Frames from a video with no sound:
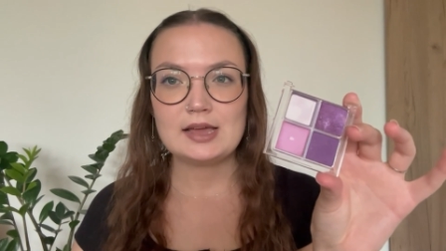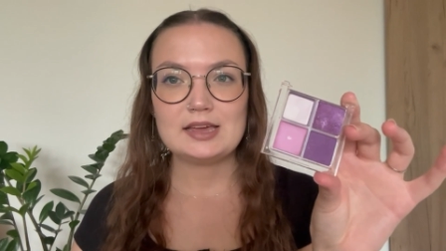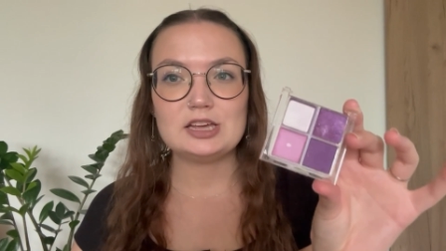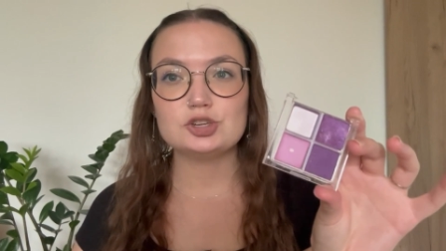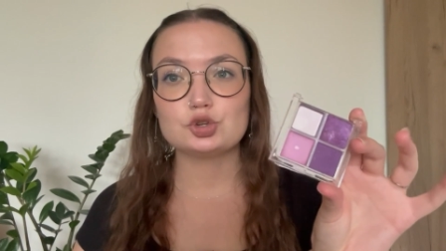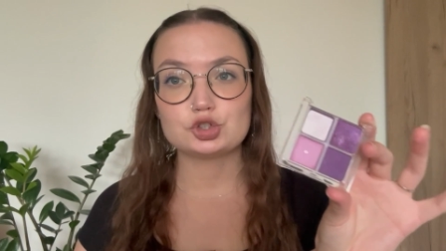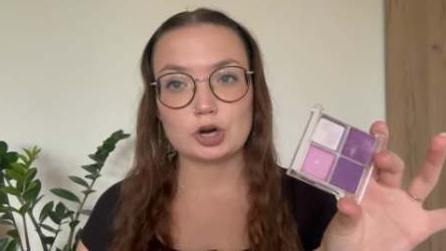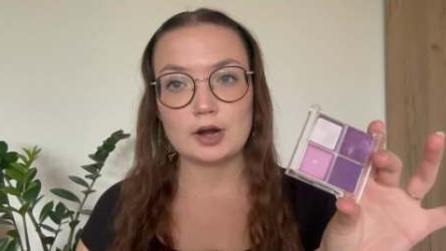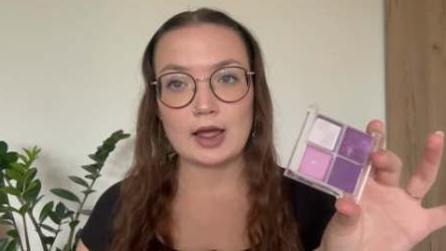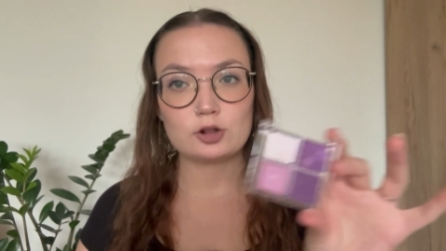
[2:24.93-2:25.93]
is to
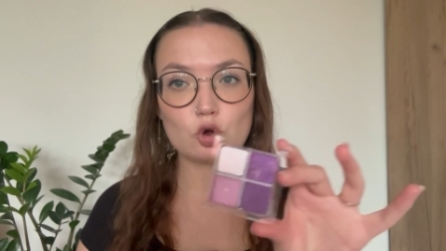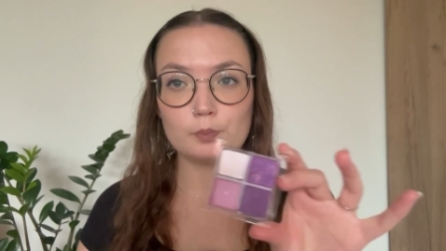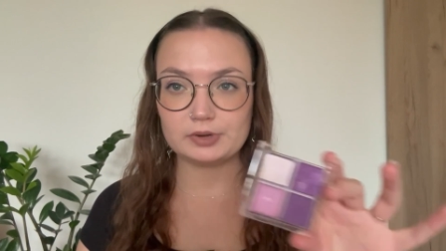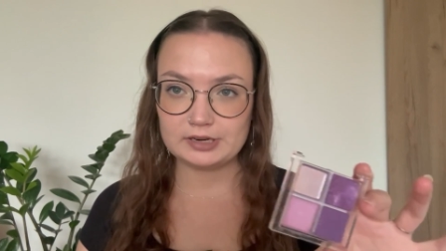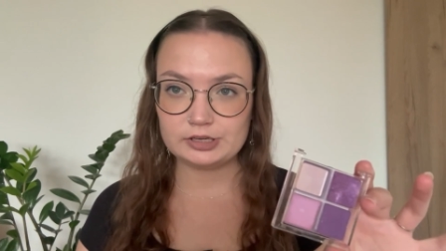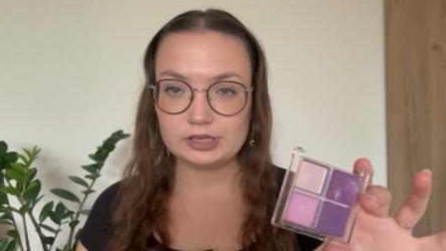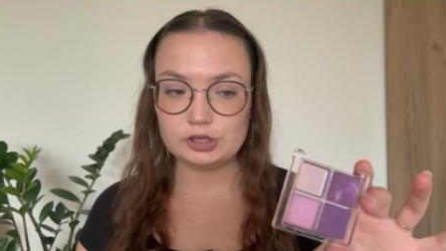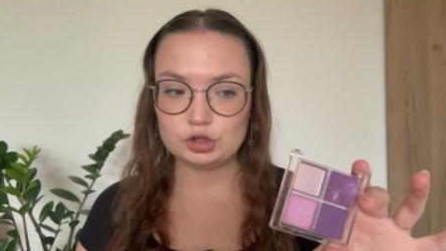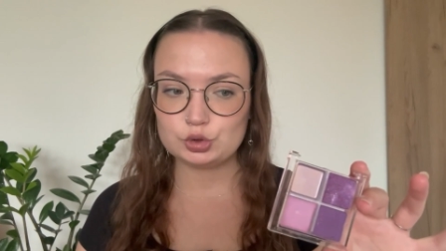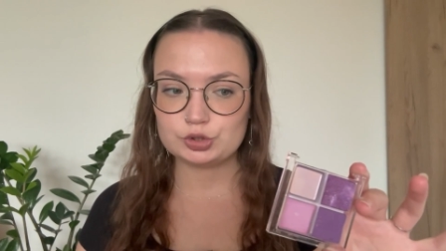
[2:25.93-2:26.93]
try and completely
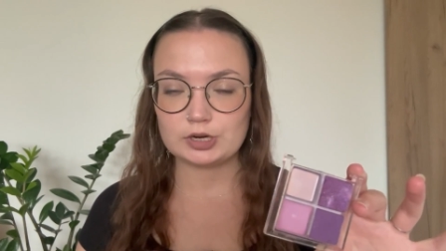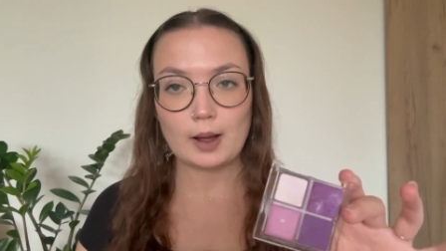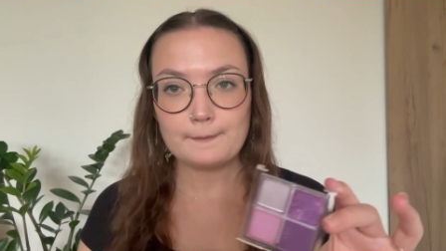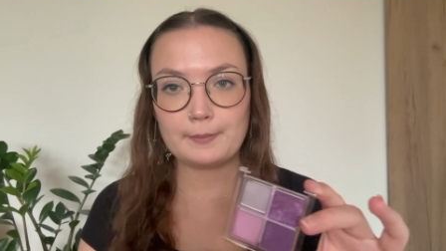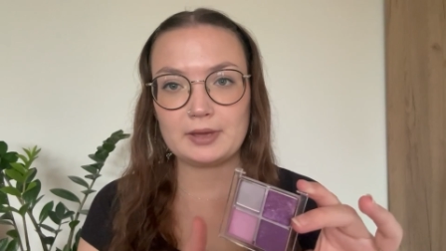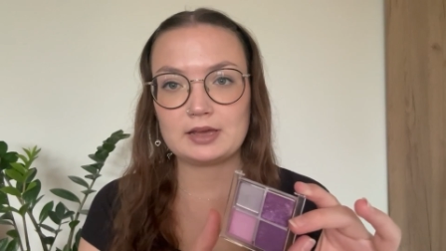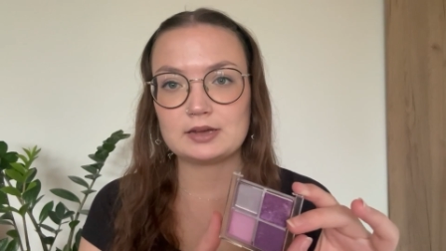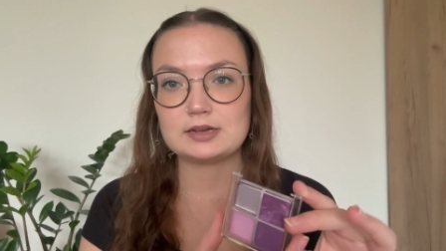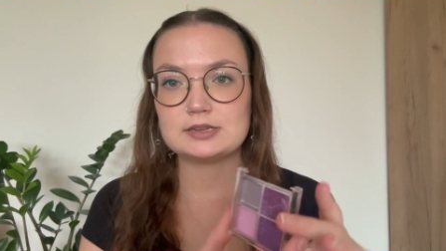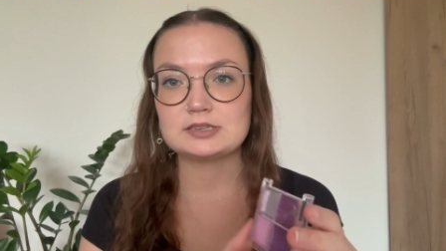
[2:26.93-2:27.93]
use it up
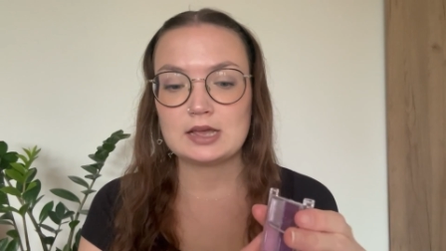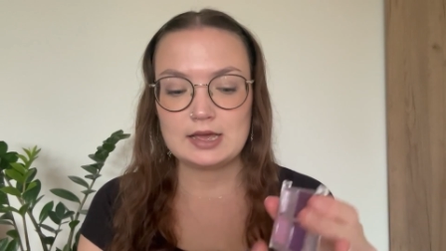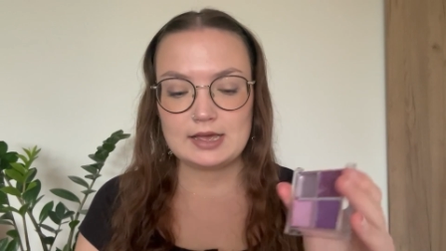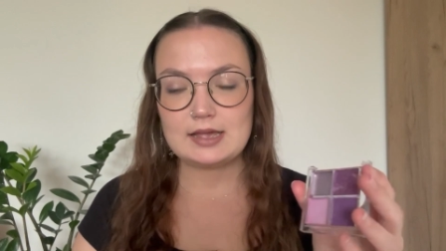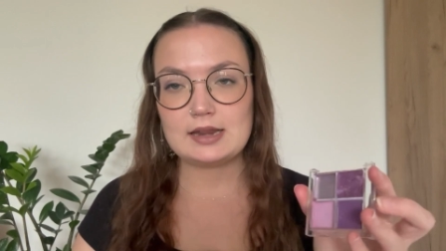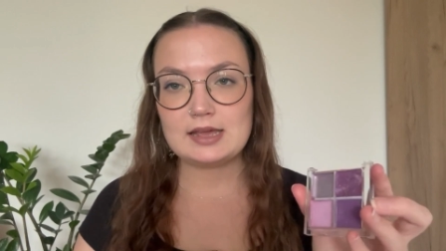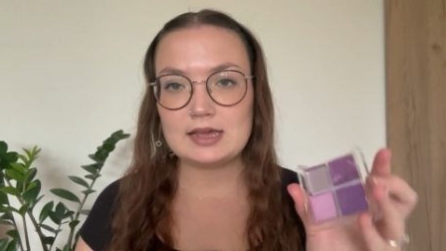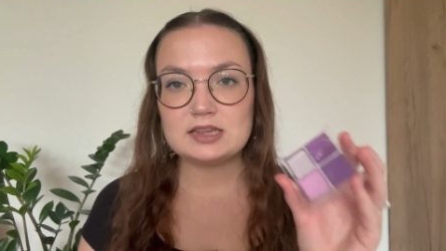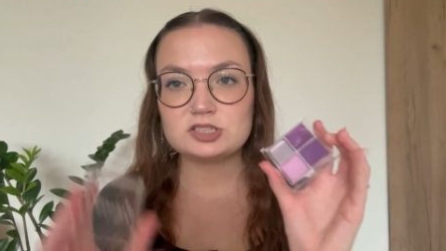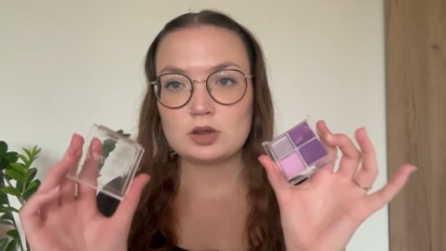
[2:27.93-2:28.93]
because it
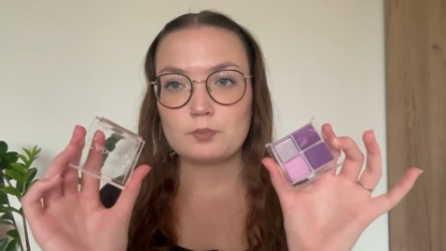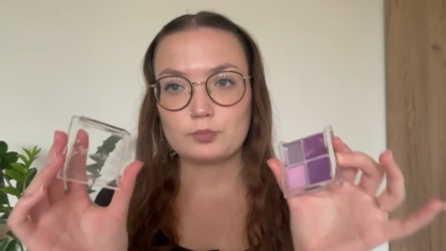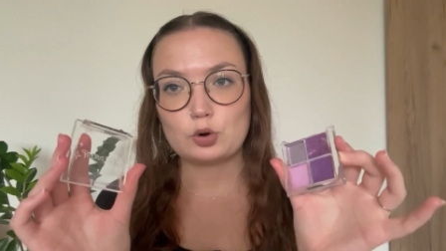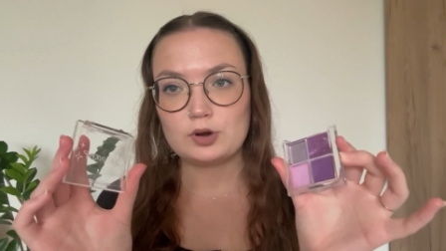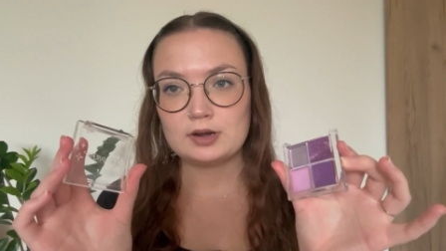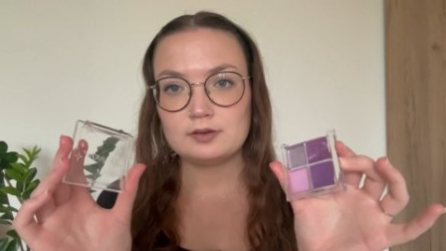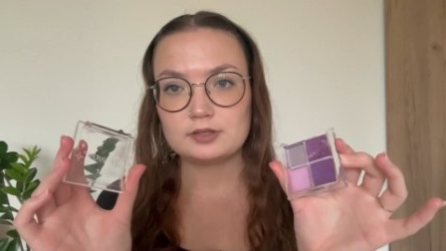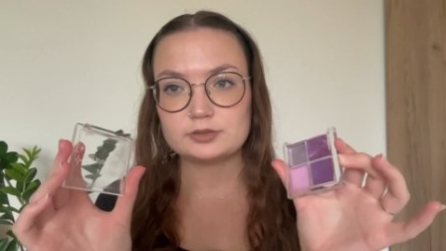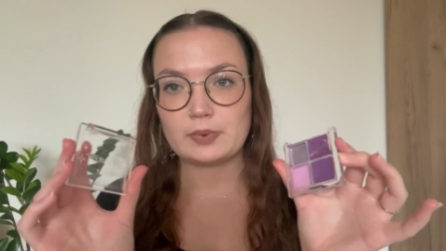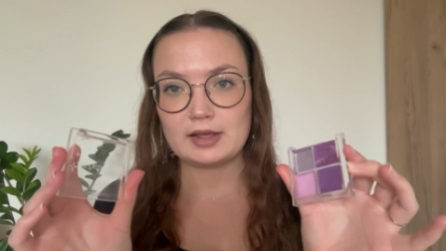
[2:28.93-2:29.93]
is broken,
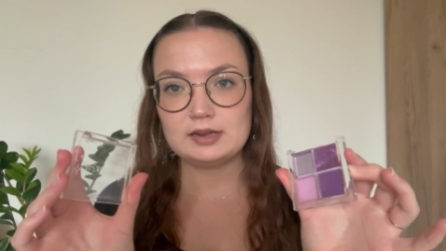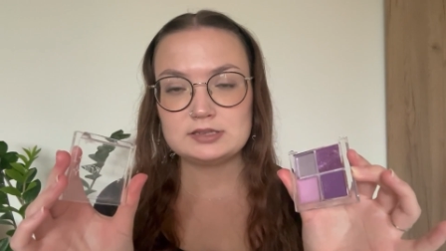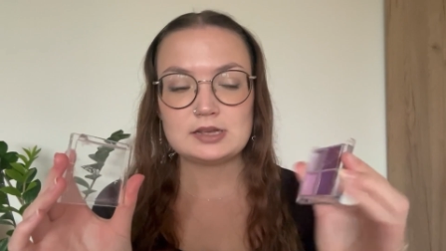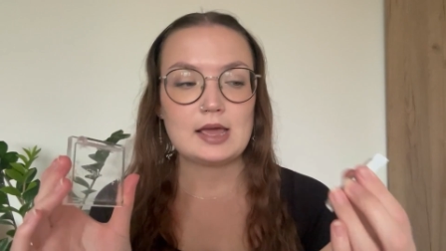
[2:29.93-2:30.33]
this palette,